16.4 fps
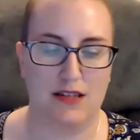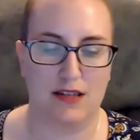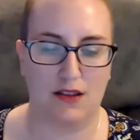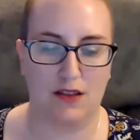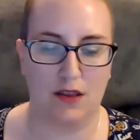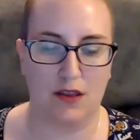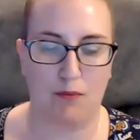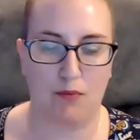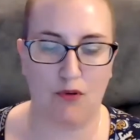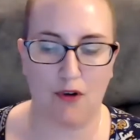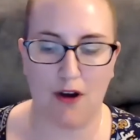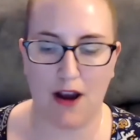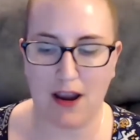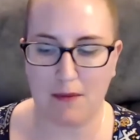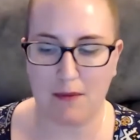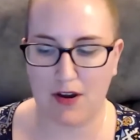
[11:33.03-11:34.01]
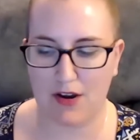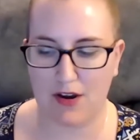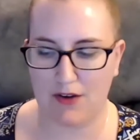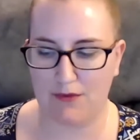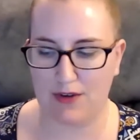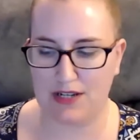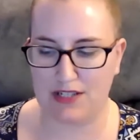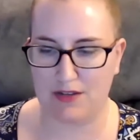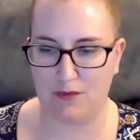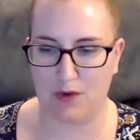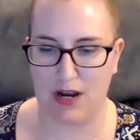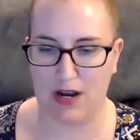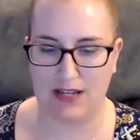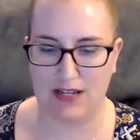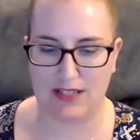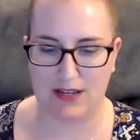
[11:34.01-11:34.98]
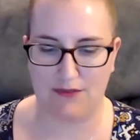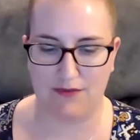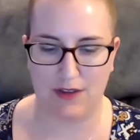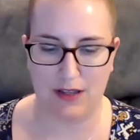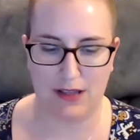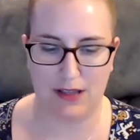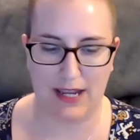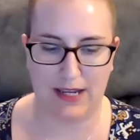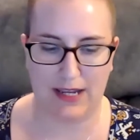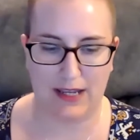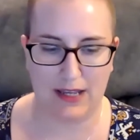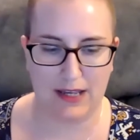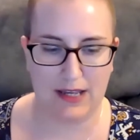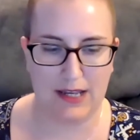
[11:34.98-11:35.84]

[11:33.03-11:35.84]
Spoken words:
the primary reason why is I feel like